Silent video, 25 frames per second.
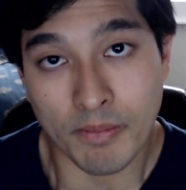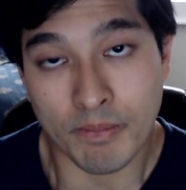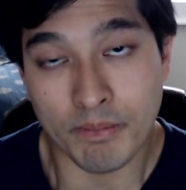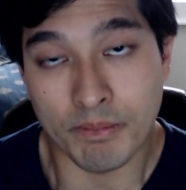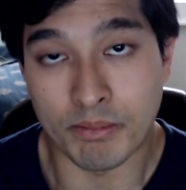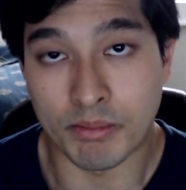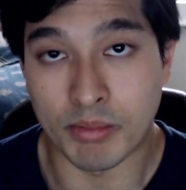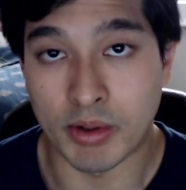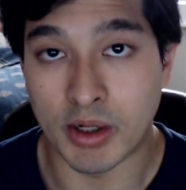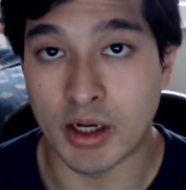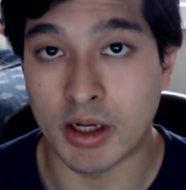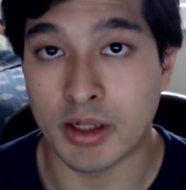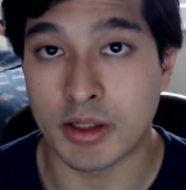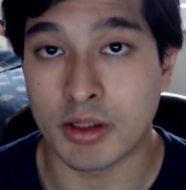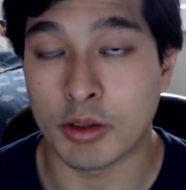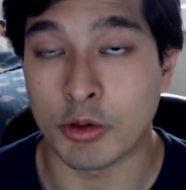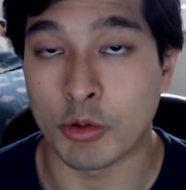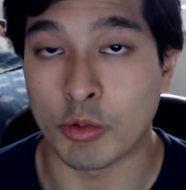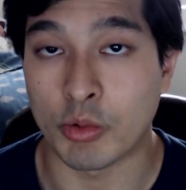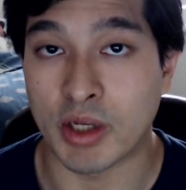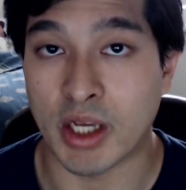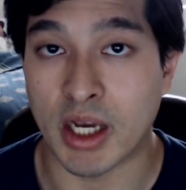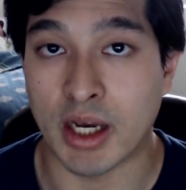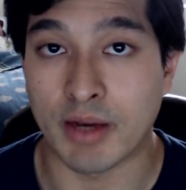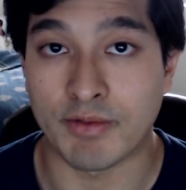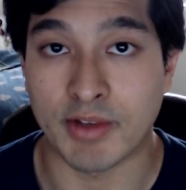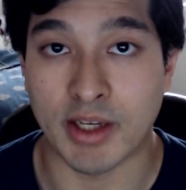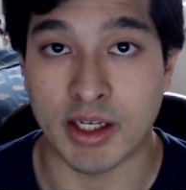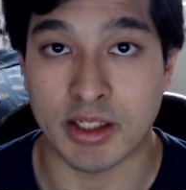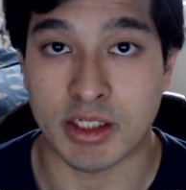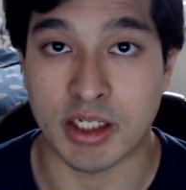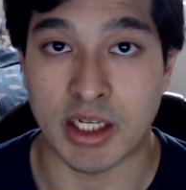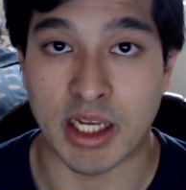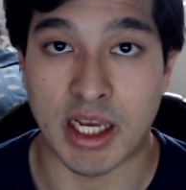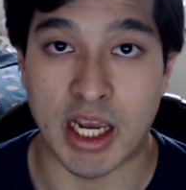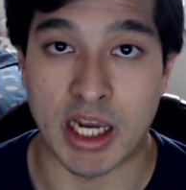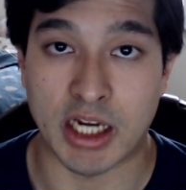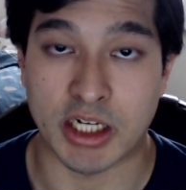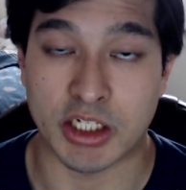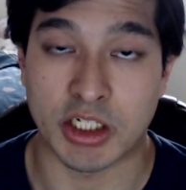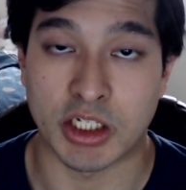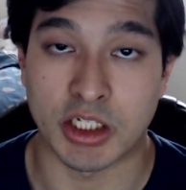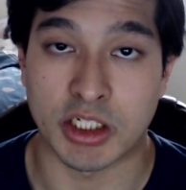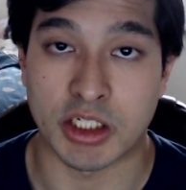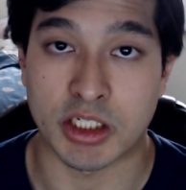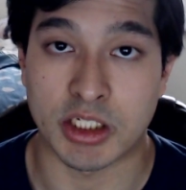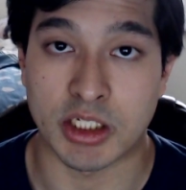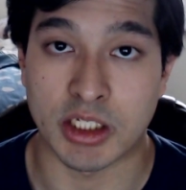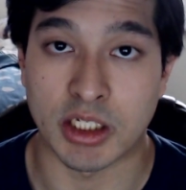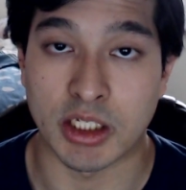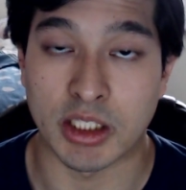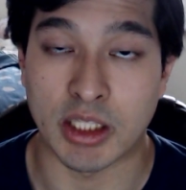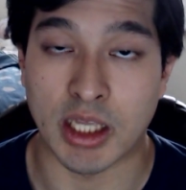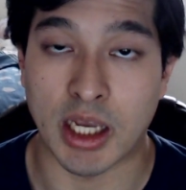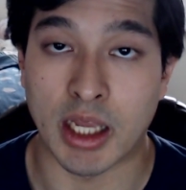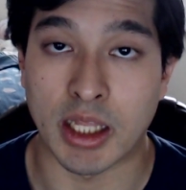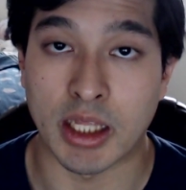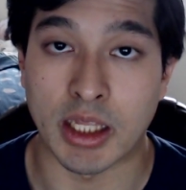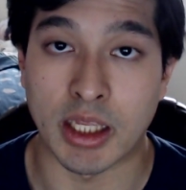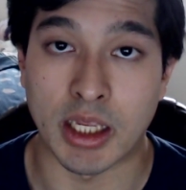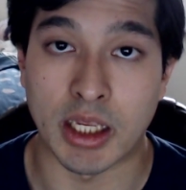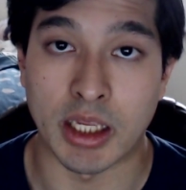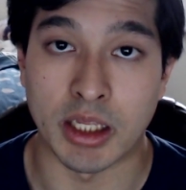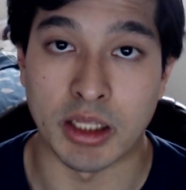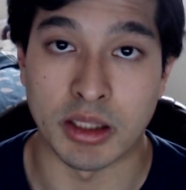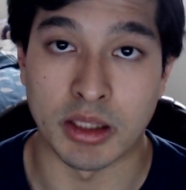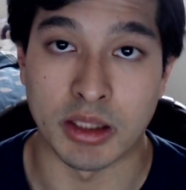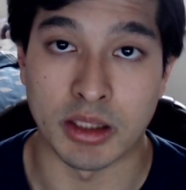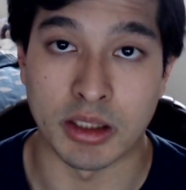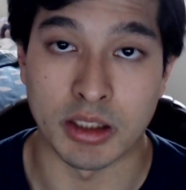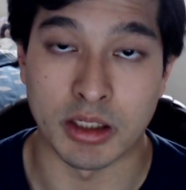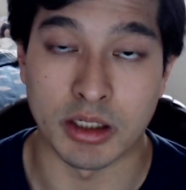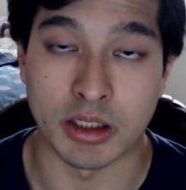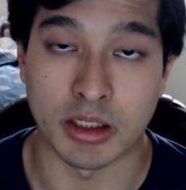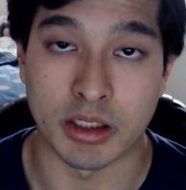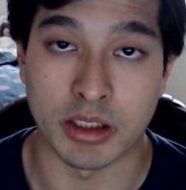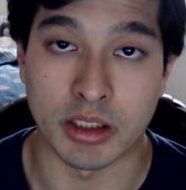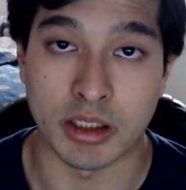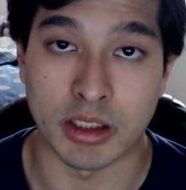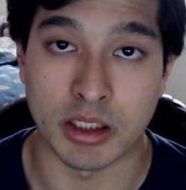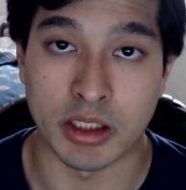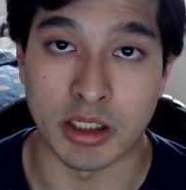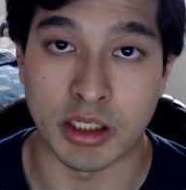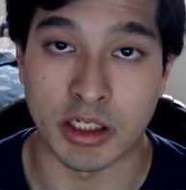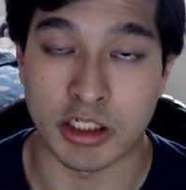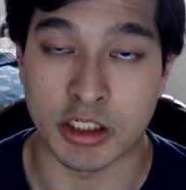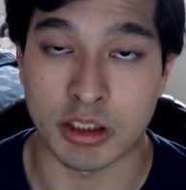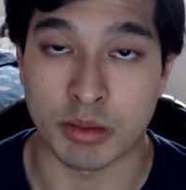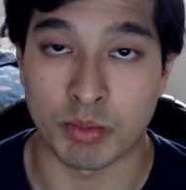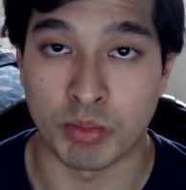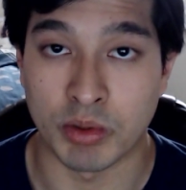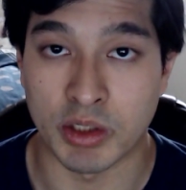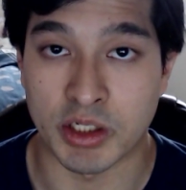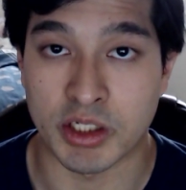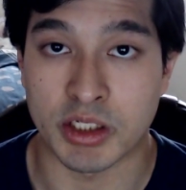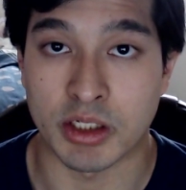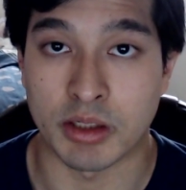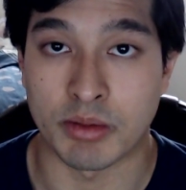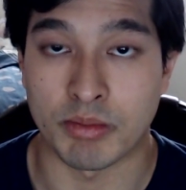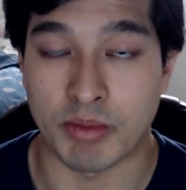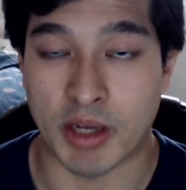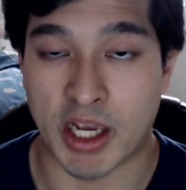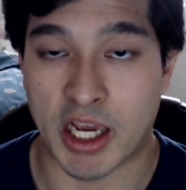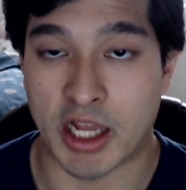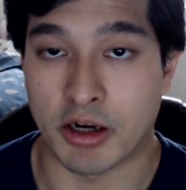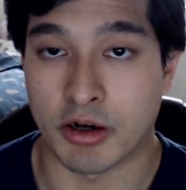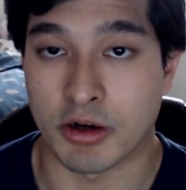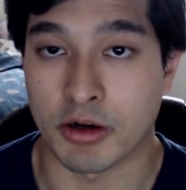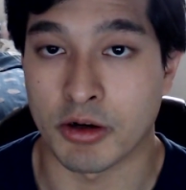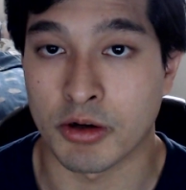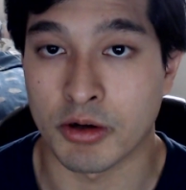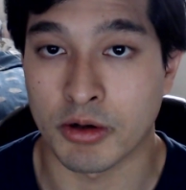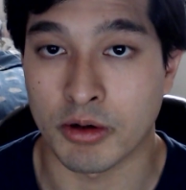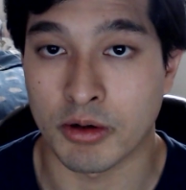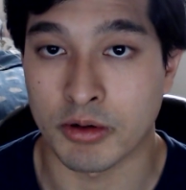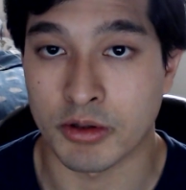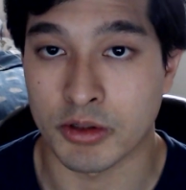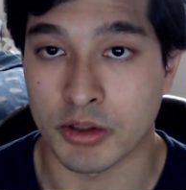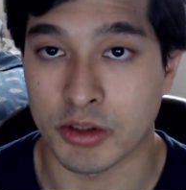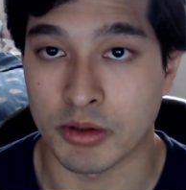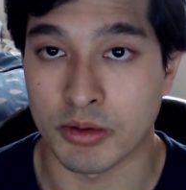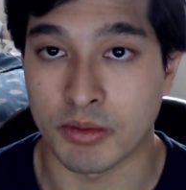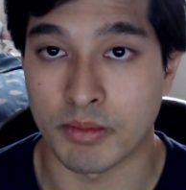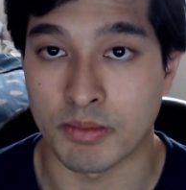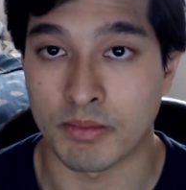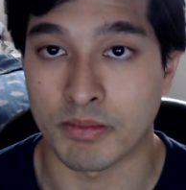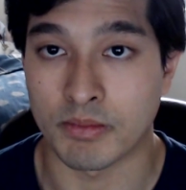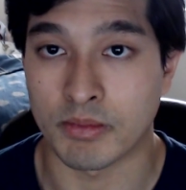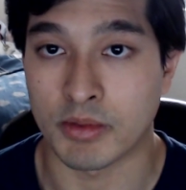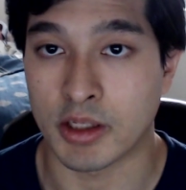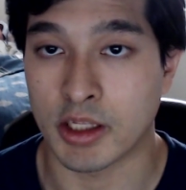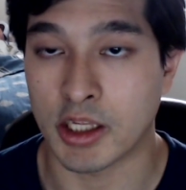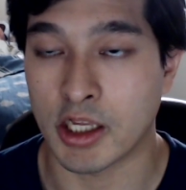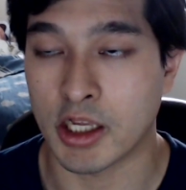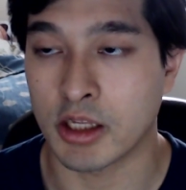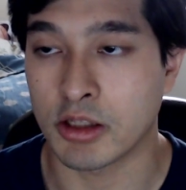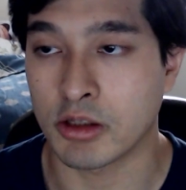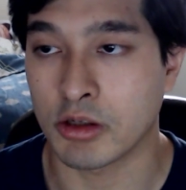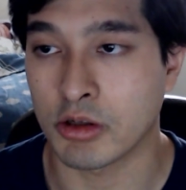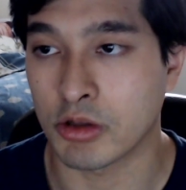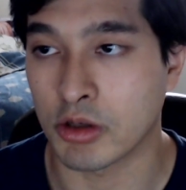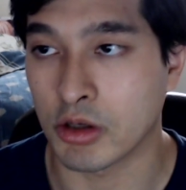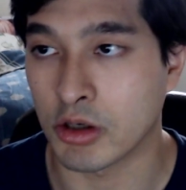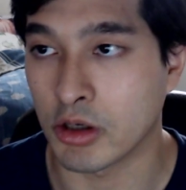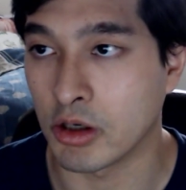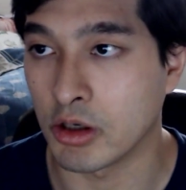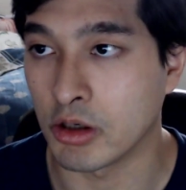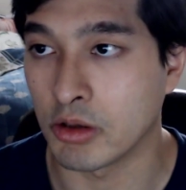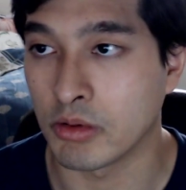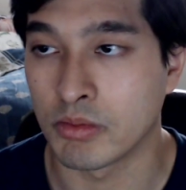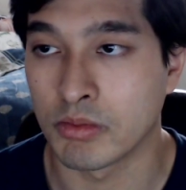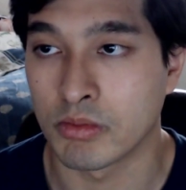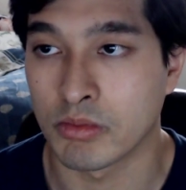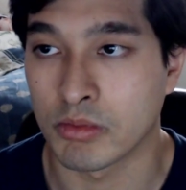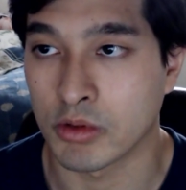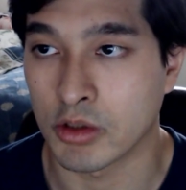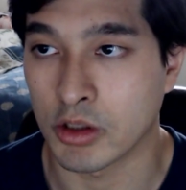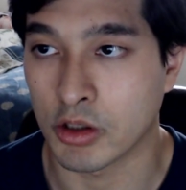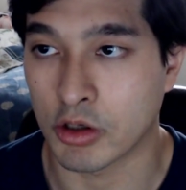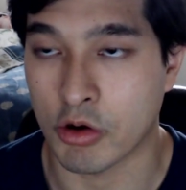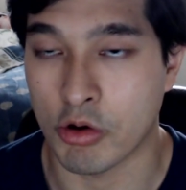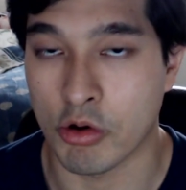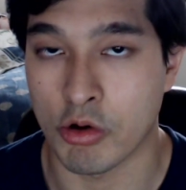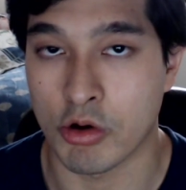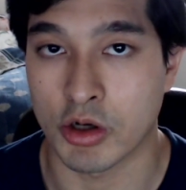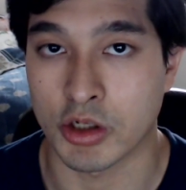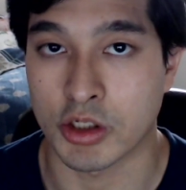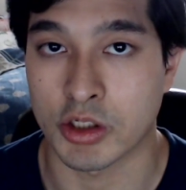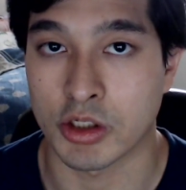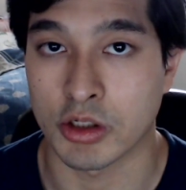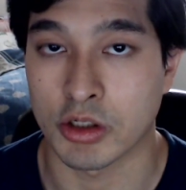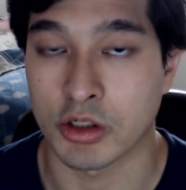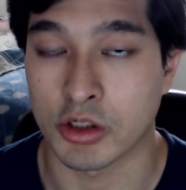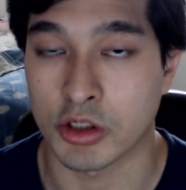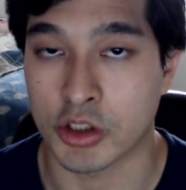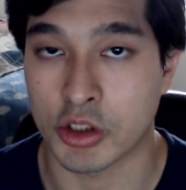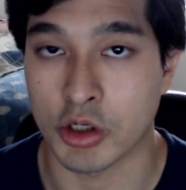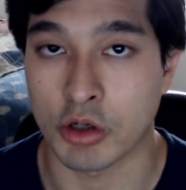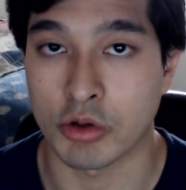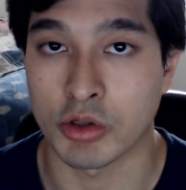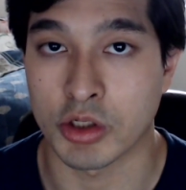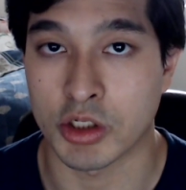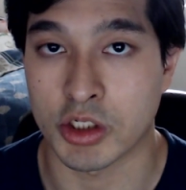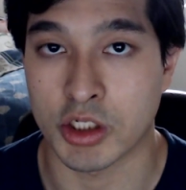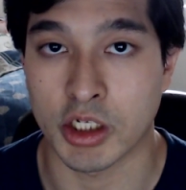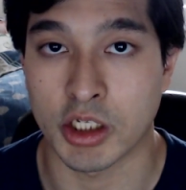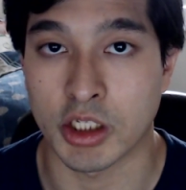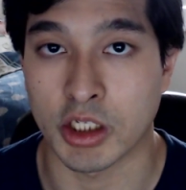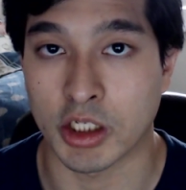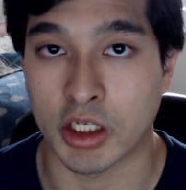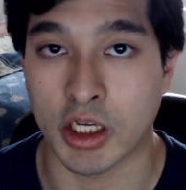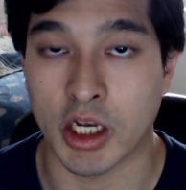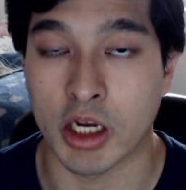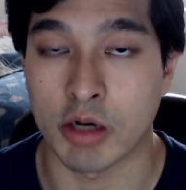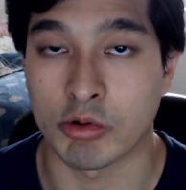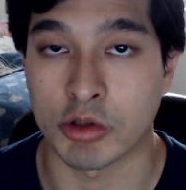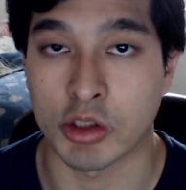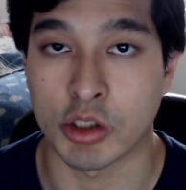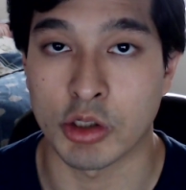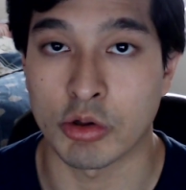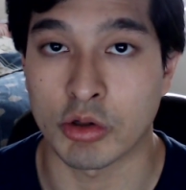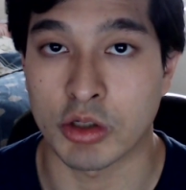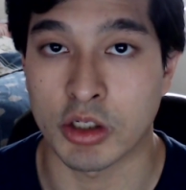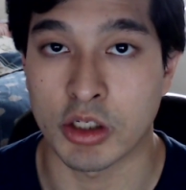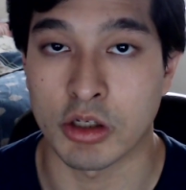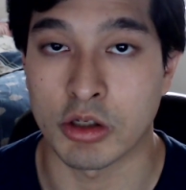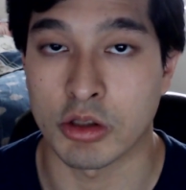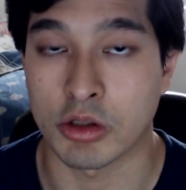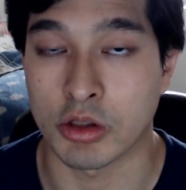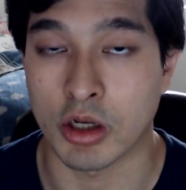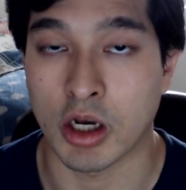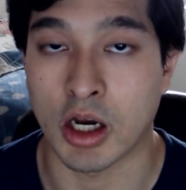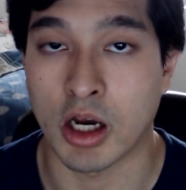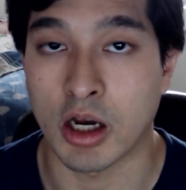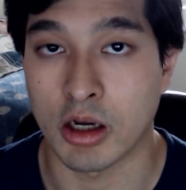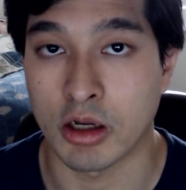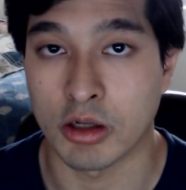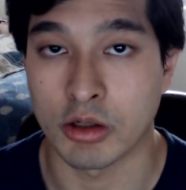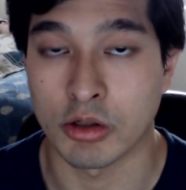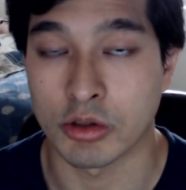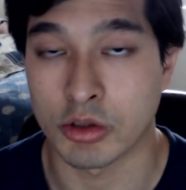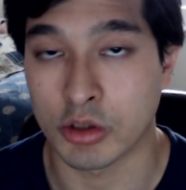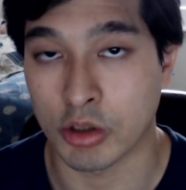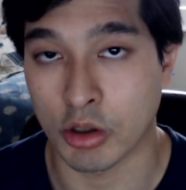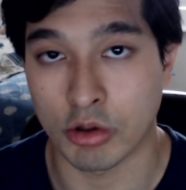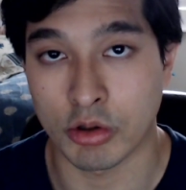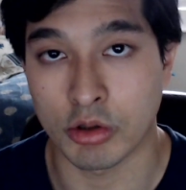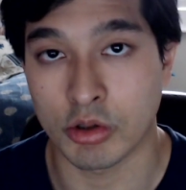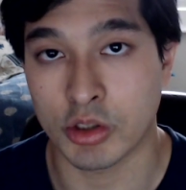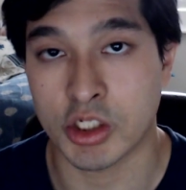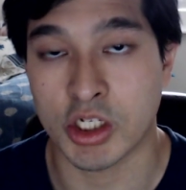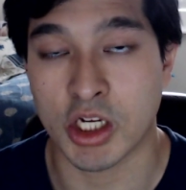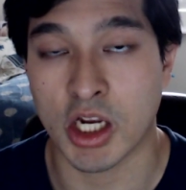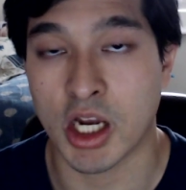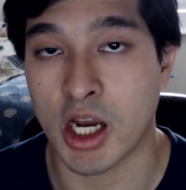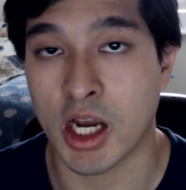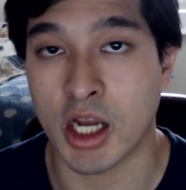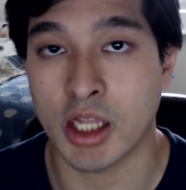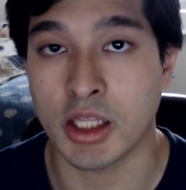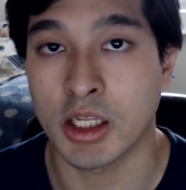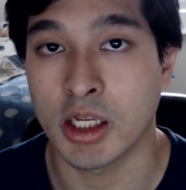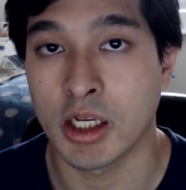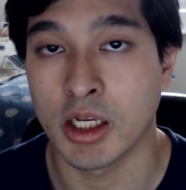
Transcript: But we have yet to actually see that in the explicit manner. And, you know, of course, shown the scene again with Yuki and Toru-chan,